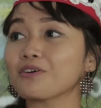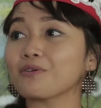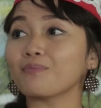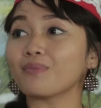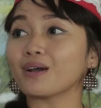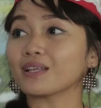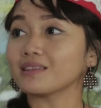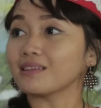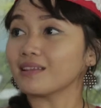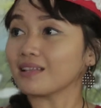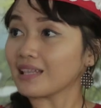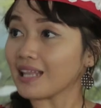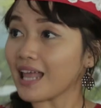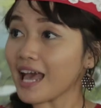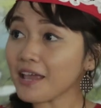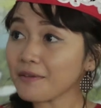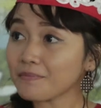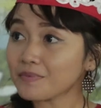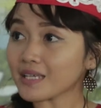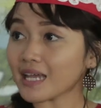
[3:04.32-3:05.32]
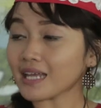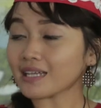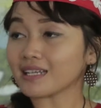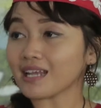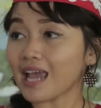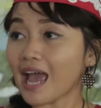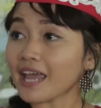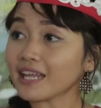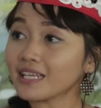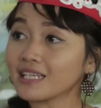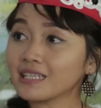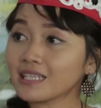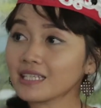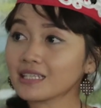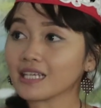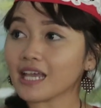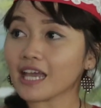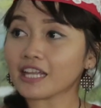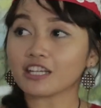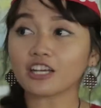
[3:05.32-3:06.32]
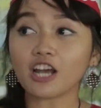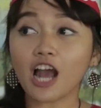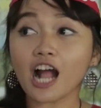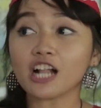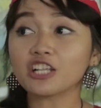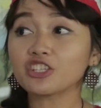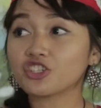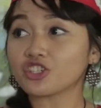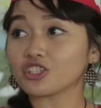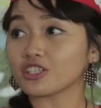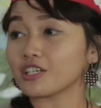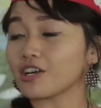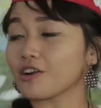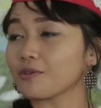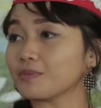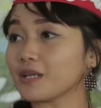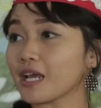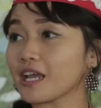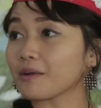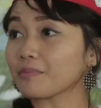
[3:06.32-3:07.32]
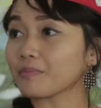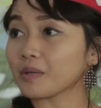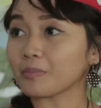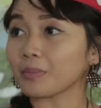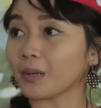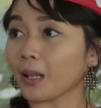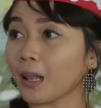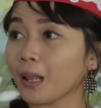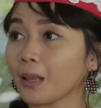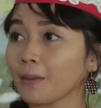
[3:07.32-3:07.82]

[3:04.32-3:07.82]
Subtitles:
about the lives and the identity and the culture of Dayak people.